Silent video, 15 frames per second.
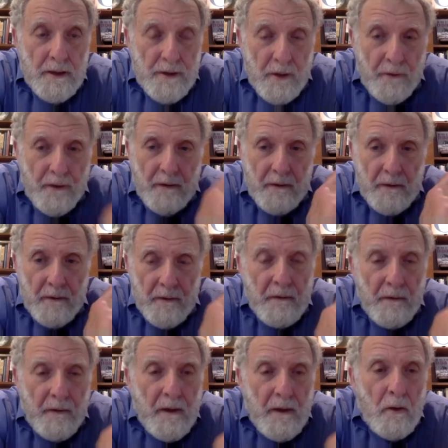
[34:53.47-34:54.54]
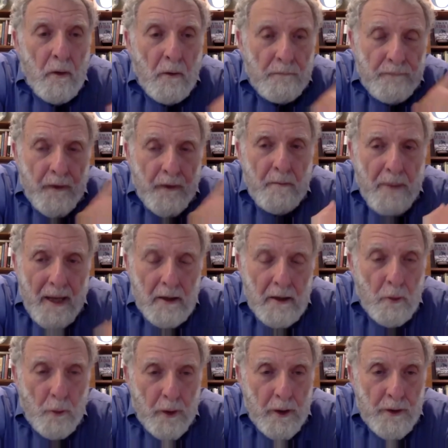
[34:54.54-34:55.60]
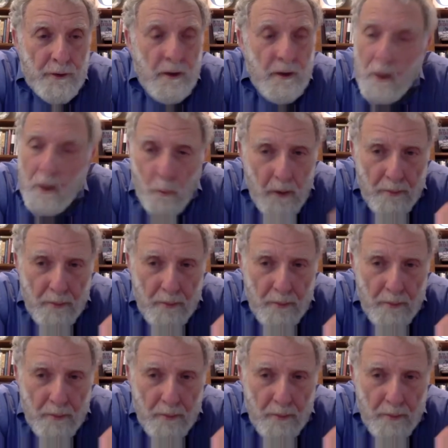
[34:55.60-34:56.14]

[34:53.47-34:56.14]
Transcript: So the, uh, for the appellate lawyers,